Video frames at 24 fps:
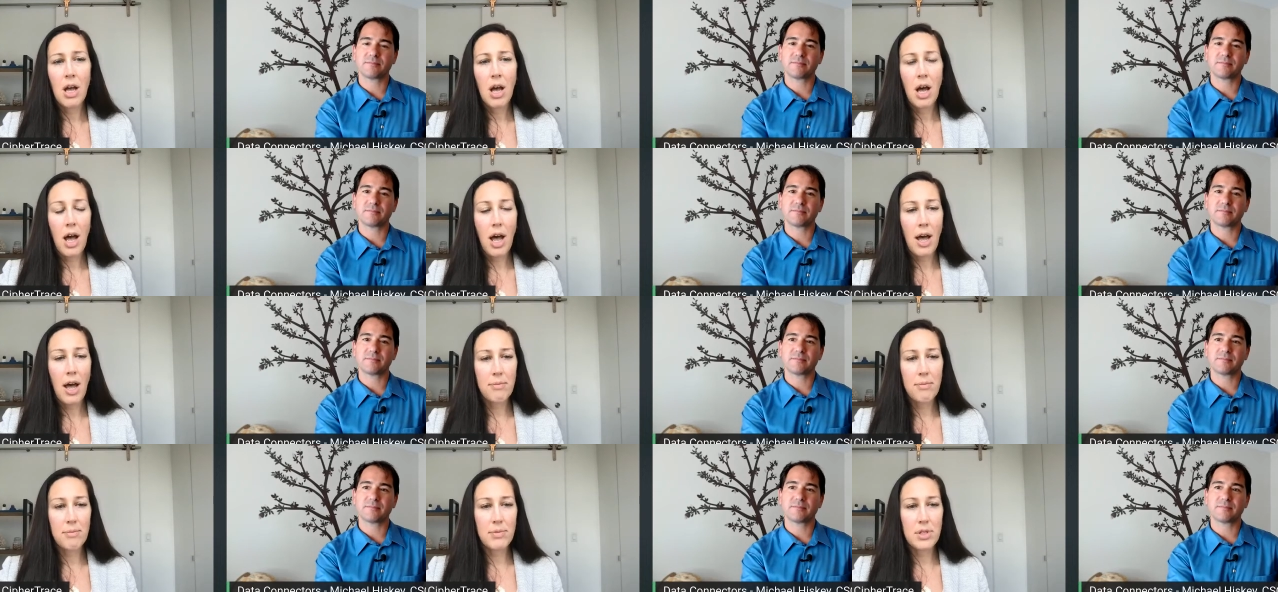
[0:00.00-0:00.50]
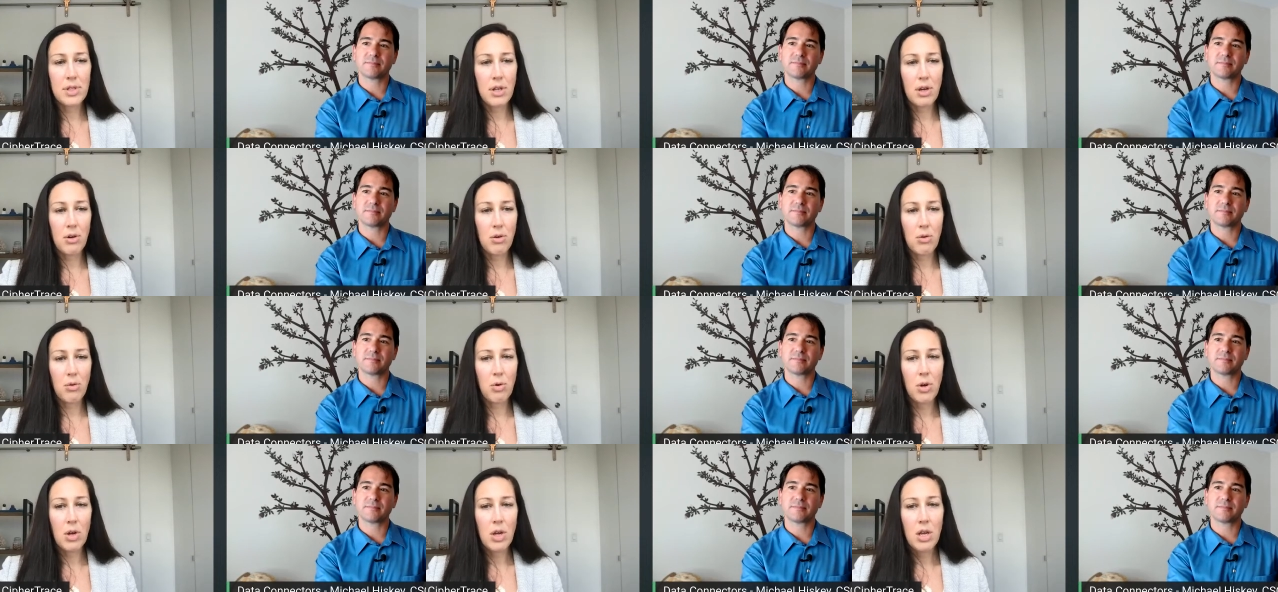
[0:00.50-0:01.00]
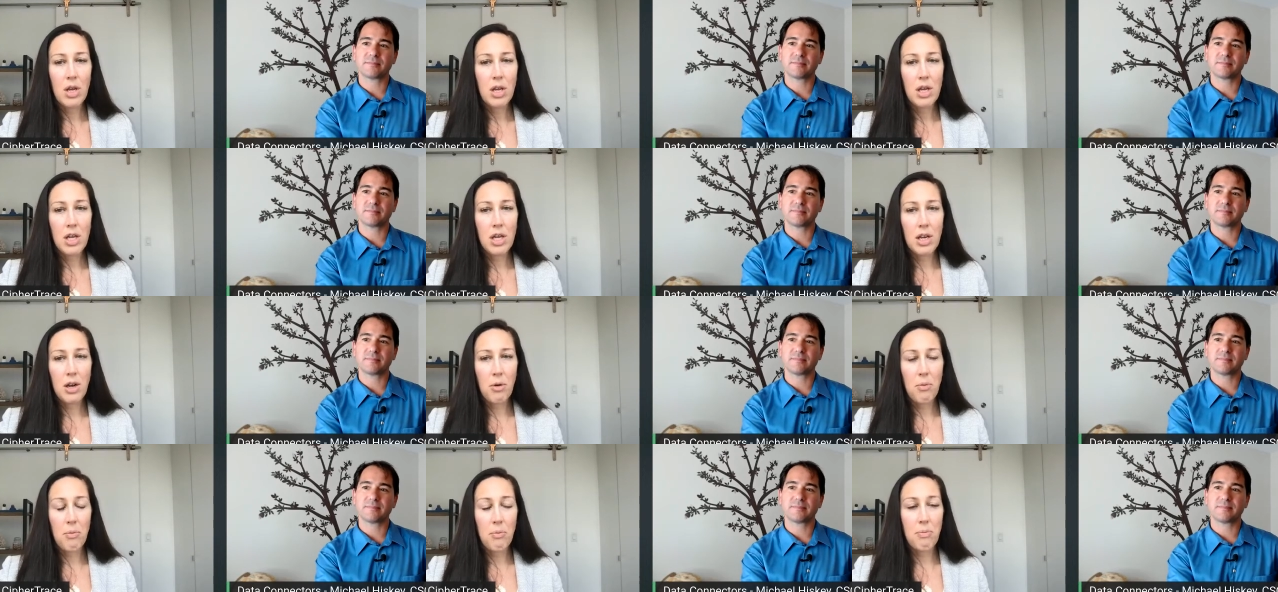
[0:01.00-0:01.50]
Speaker 1: Um, so, you
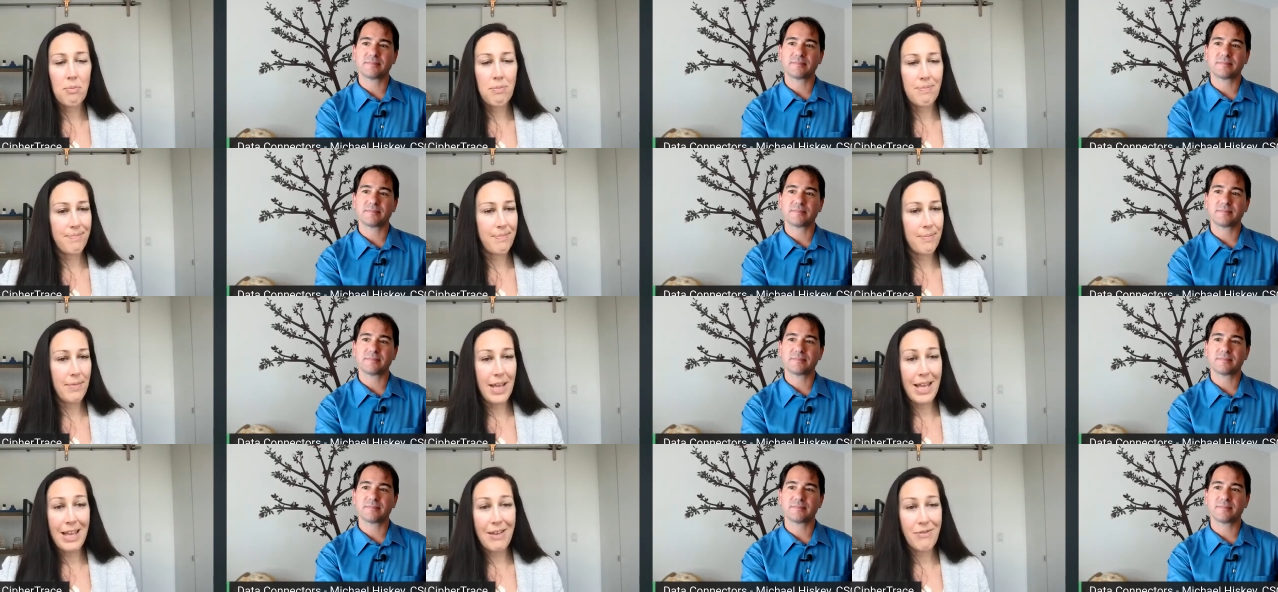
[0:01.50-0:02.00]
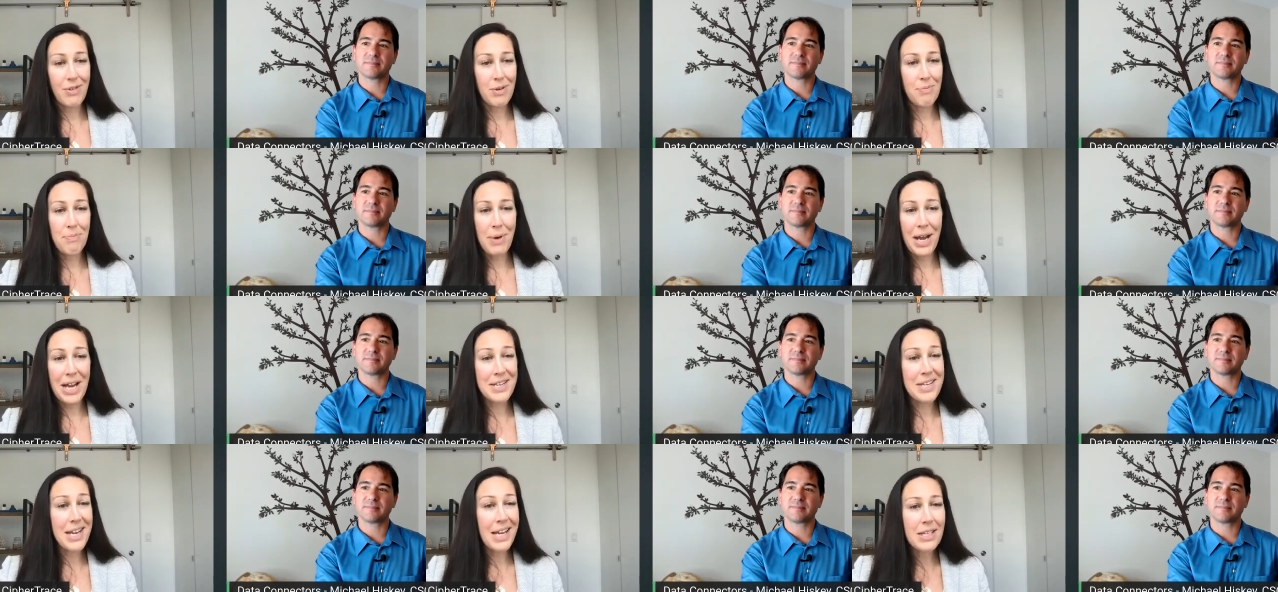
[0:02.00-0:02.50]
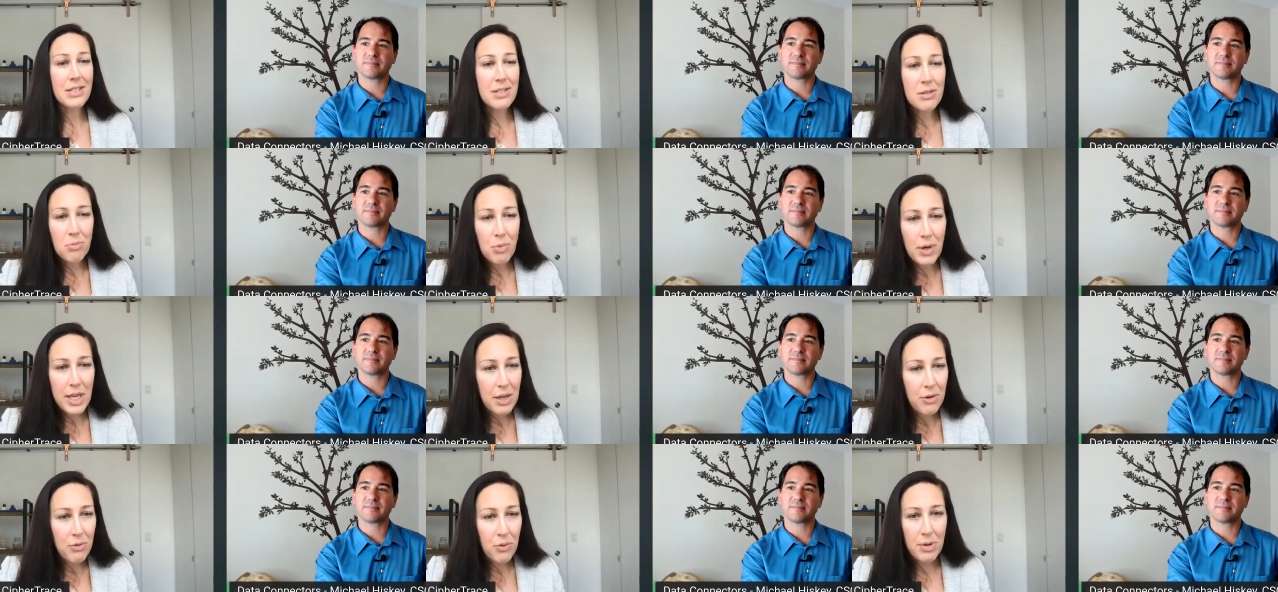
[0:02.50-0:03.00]
know, even by next
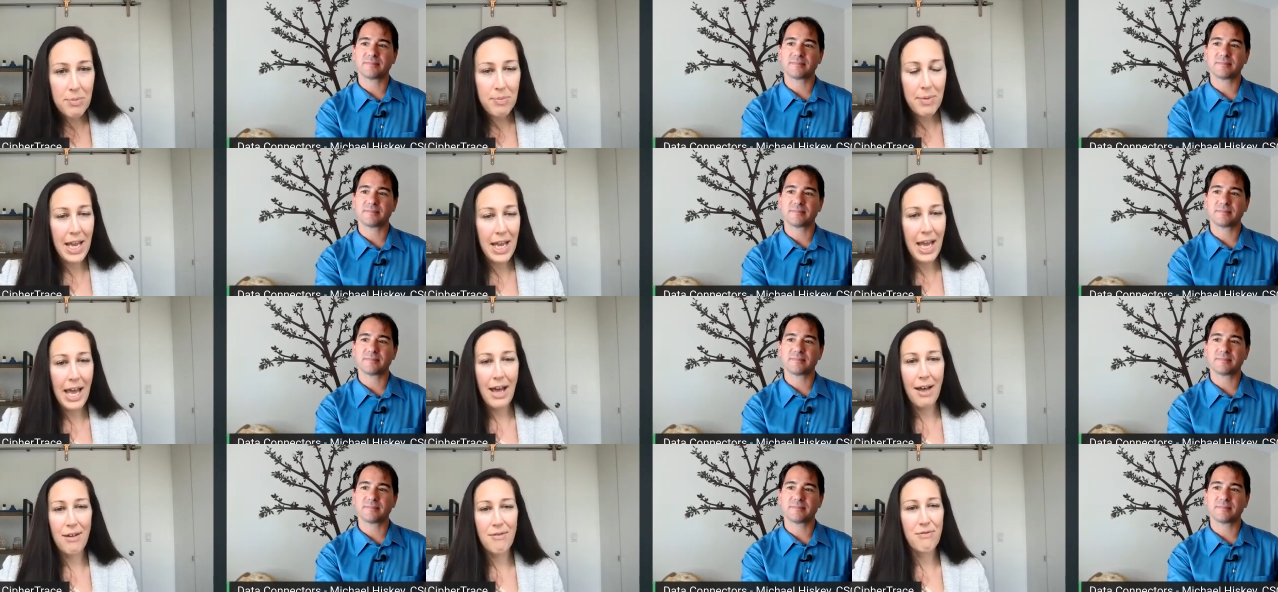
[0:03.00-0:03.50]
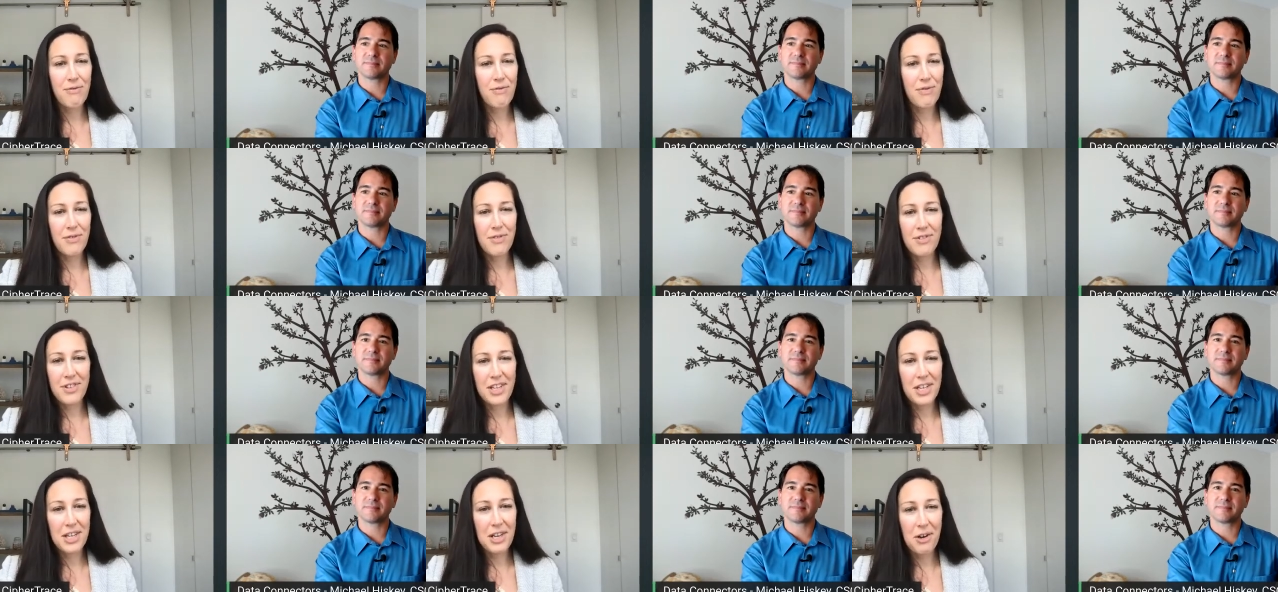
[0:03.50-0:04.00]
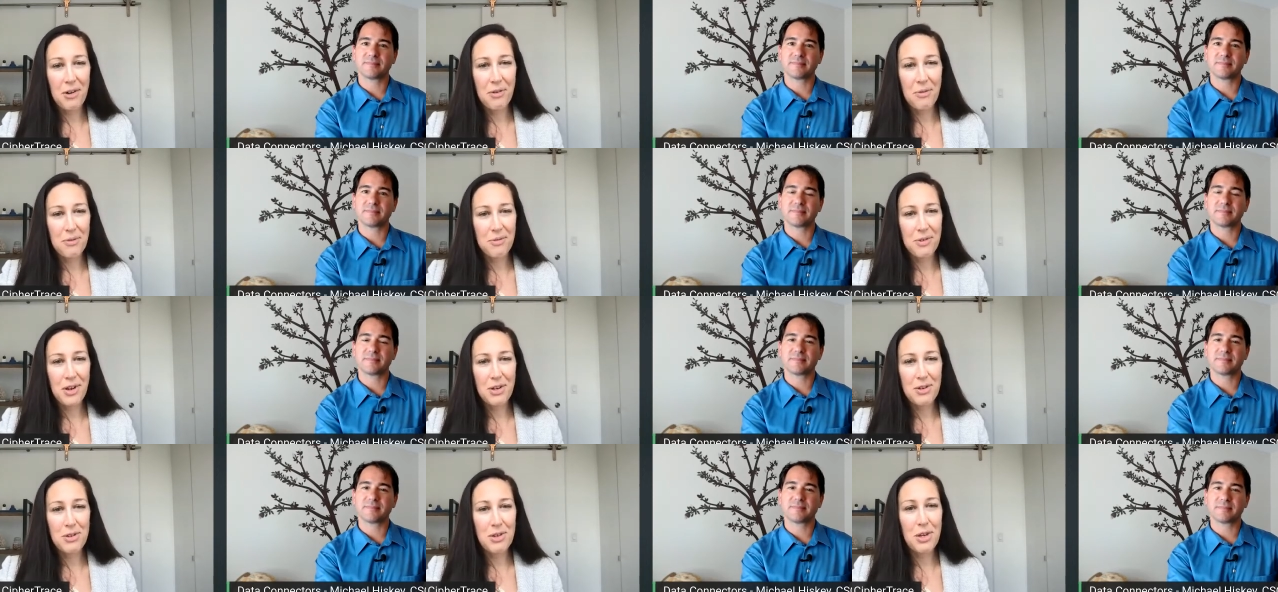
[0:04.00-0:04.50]
week, we may have you know
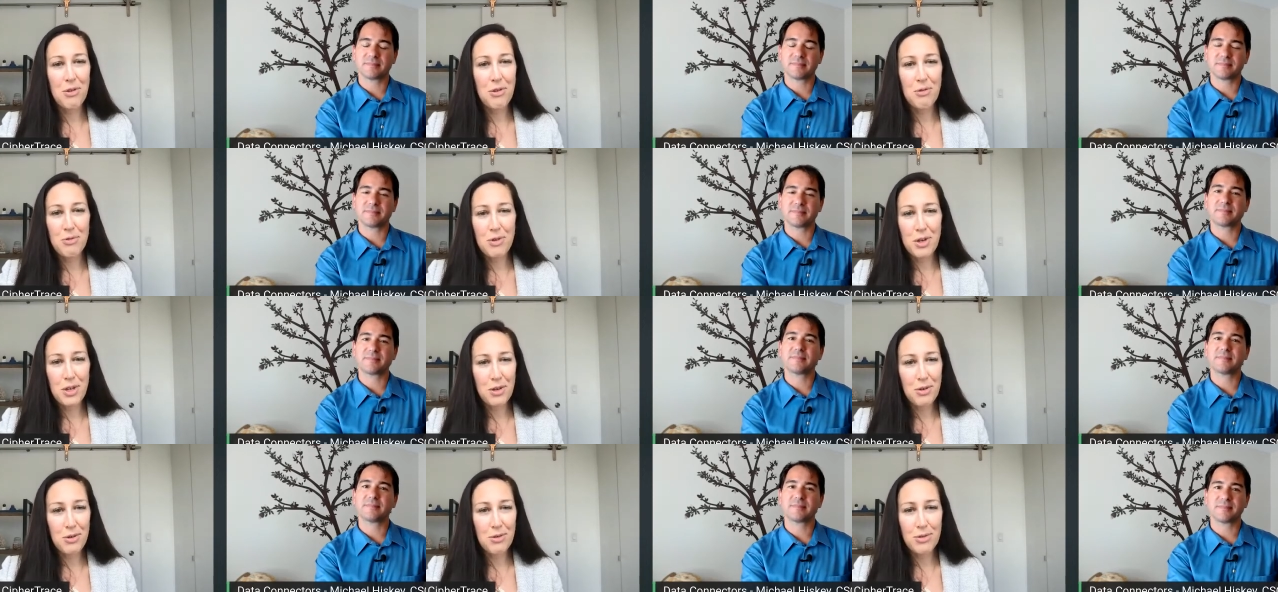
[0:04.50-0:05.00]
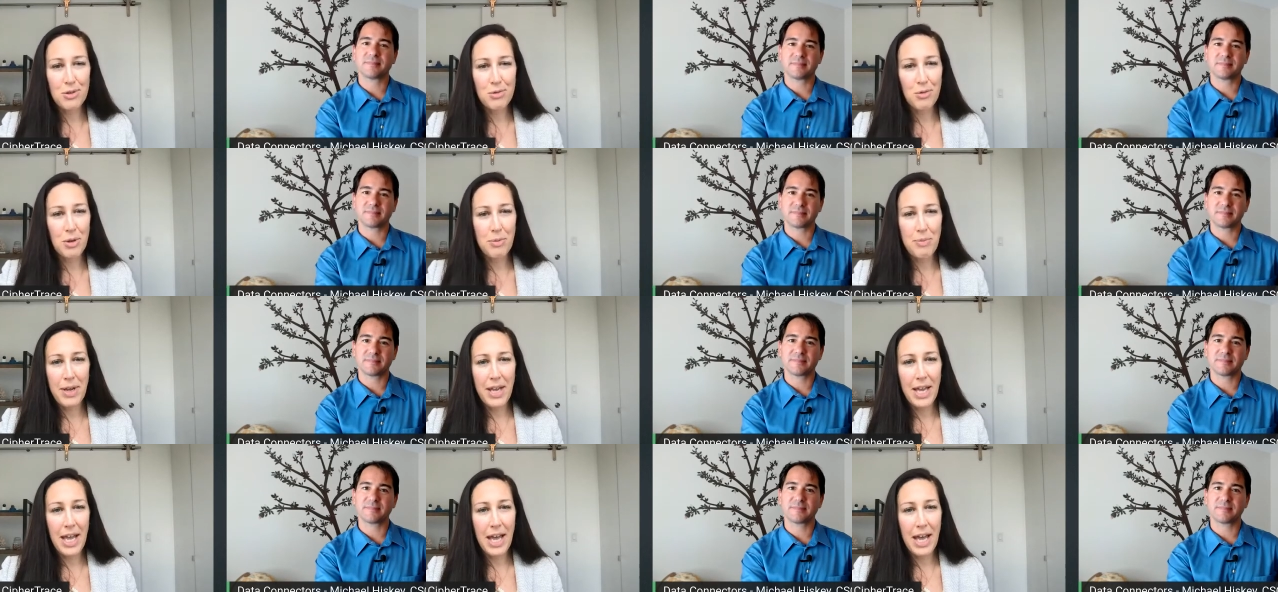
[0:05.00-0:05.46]
new news. We may